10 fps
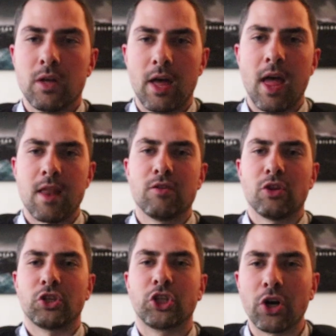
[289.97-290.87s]
And
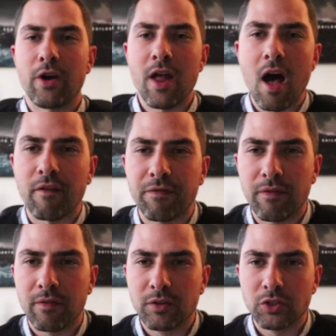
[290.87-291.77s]
sure
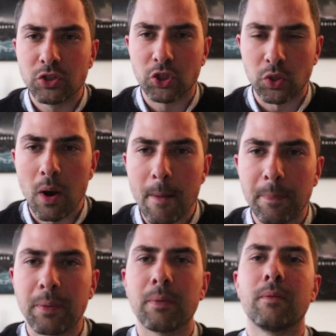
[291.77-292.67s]
enough,
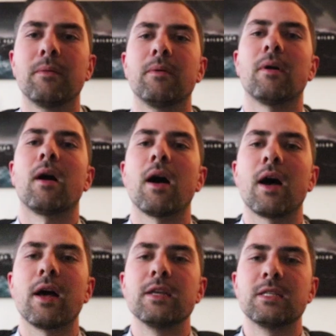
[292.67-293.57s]
Trump
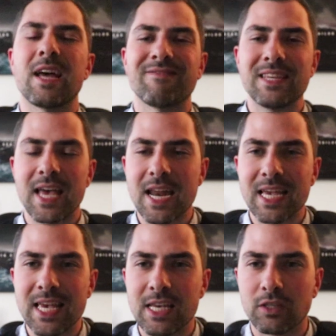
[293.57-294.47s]
is definitely
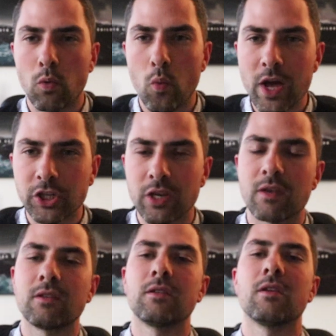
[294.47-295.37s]
getting his
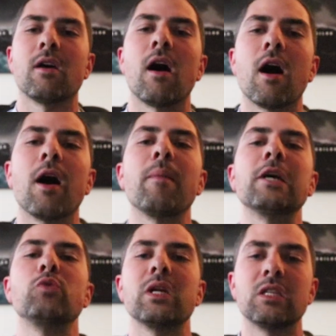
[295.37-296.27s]
wishes.
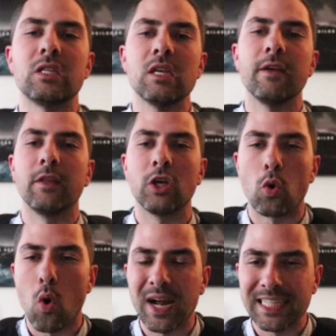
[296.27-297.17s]
As you can see, the
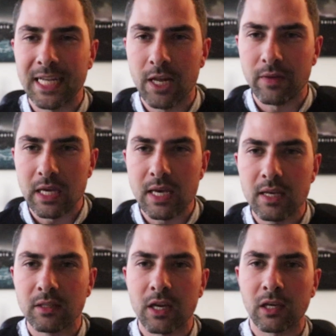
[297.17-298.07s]
quantitative
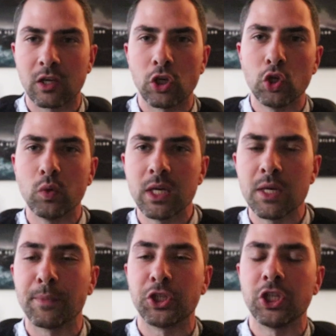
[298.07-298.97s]
easing
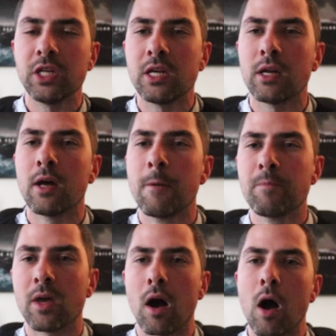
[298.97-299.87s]
QE machine
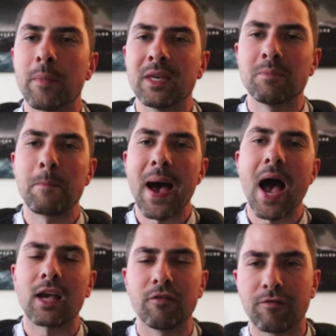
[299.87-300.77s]
is
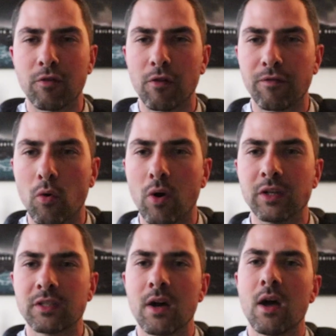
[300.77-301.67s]
back in full
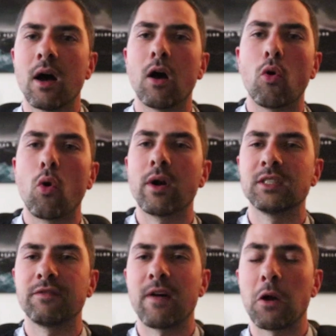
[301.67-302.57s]
force. Or
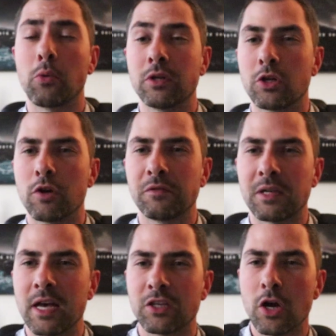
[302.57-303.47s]
as the Federal Reserve
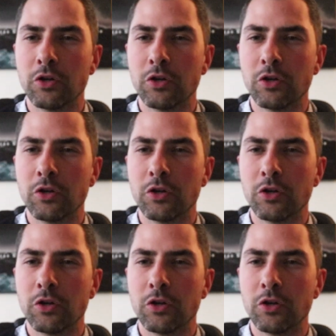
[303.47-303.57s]
says,